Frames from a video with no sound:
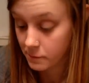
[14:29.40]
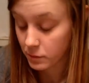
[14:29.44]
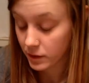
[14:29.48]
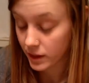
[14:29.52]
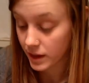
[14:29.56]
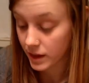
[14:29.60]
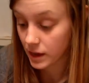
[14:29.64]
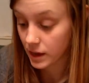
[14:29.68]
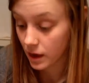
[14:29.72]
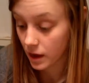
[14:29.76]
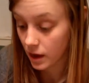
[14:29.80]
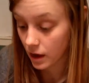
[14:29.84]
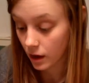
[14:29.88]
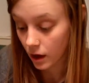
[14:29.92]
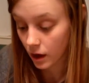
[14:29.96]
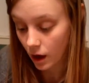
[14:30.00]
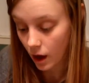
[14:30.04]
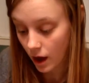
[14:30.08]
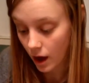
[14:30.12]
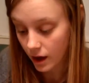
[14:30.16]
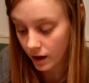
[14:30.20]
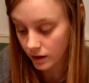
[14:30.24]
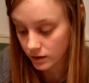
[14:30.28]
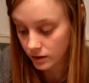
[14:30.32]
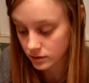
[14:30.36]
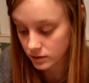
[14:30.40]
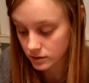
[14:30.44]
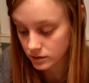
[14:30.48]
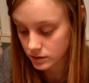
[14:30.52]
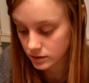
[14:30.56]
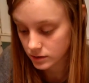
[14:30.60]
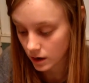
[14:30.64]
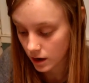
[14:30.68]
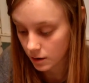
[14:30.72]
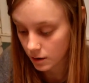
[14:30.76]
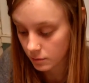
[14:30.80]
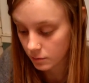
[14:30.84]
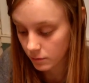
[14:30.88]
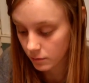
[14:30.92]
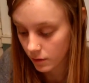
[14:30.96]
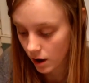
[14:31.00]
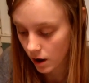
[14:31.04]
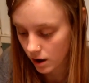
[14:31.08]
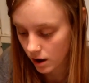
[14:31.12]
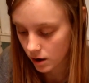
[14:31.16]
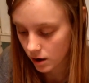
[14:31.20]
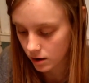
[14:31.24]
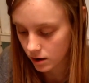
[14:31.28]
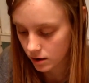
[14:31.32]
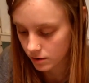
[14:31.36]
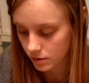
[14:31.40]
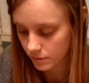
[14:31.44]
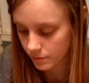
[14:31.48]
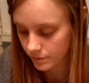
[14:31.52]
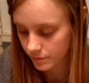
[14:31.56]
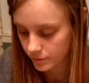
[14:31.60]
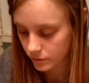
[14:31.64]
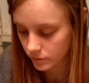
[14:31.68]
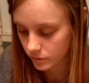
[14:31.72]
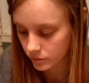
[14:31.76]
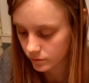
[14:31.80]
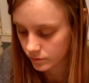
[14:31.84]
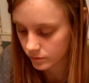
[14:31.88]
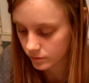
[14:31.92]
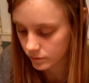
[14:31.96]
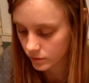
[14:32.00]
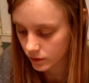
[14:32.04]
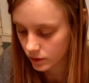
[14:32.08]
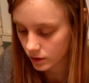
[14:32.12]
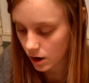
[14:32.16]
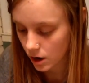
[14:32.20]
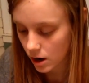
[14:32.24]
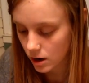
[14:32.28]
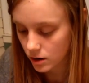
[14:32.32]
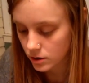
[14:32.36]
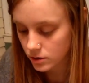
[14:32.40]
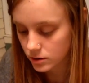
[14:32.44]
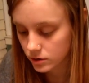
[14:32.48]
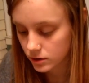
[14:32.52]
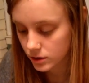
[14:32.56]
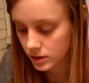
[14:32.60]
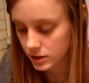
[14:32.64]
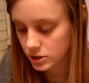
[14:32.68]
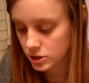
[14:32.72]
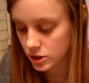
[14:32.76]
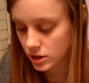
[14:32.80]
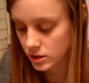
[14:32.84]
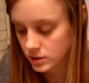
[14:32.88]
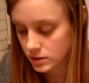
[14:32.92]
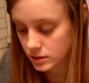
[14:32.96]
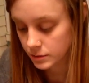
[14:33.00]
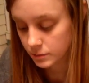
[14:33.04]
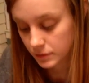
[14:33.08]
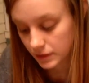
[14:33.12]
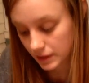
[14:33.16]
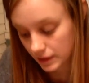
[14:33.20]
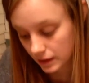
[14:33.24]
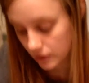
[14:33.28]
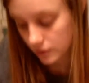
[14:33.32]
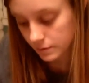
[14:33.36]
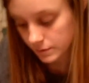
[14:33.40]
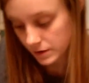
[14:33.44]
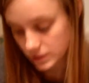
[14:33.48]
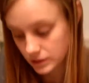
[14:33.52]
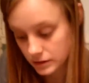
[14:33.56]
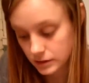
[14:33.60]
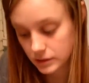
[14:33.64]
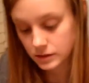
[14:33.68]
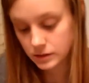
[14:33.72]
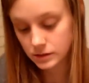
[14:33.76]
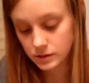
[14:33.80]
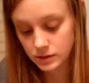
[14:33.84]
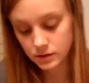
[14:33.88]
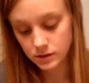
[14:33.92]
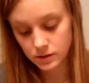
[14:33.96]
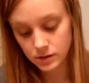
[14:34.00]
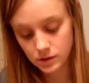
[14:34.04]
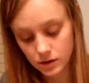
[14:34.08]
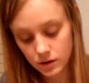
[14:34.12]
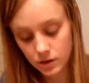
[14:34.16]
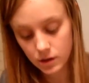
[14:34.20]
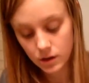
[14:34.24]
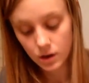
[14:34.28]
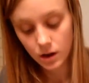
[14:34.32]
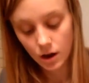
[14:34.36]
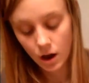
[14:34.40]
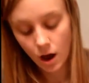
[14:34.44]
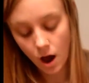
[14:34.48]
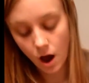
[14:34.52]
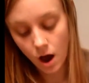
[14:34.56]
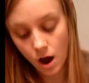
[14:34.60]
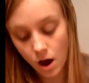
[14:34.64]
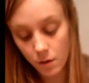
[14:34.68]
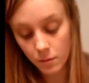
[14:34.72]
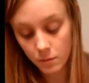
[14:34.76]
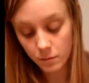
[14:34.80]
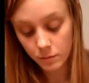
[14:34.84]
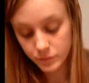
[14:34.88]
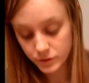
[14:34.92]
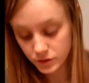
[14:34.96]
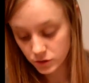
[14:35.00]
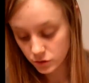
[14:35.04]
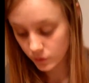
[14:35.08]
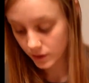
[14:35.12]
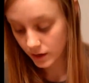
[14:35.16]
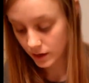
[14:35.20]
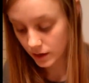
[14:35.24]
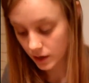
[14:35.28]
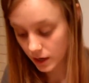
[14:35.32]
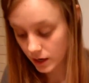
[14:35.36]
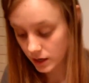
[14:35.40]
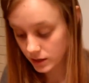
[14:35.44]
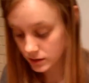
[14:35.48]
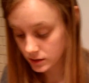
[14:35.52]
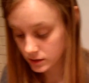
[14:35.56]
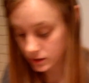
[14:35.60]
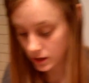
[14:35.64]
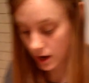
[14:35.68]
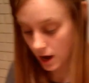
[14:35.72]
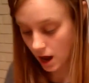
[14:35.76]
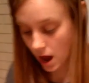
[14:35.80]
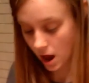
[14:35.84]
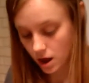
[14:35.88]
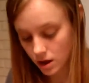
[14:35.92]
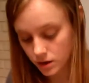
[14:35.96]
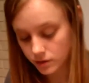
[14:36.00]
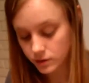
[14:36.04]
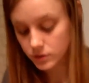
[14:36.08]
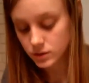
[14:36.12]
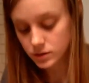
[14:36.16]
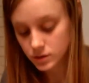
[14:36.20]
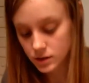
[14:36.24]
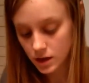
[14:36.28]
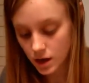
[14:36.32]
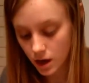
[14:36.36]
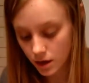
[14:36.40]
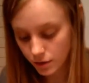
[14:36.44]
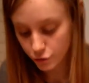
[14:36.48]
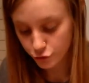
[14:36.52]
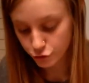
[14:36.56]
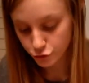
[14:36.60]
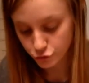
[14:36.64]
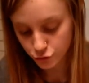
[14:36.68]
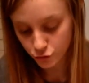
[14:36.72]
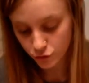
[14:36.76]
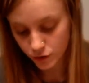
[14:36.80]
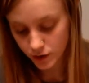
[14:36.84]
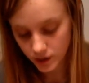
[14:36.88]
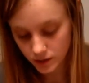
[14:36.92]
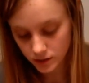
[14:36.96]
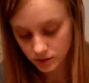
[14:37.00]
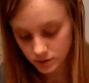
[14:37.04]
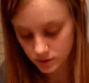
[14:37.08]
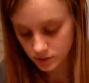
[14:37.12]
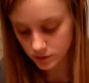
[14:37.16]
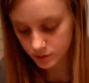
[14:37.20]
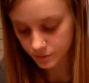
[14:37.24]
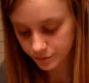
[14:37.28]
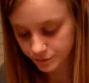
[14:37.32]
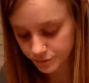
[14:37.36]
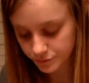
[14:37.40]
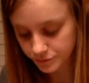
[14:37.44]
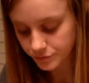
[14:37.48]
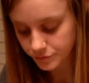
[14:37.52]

blanking, and some cartilage and some ligaments between it and the other joints.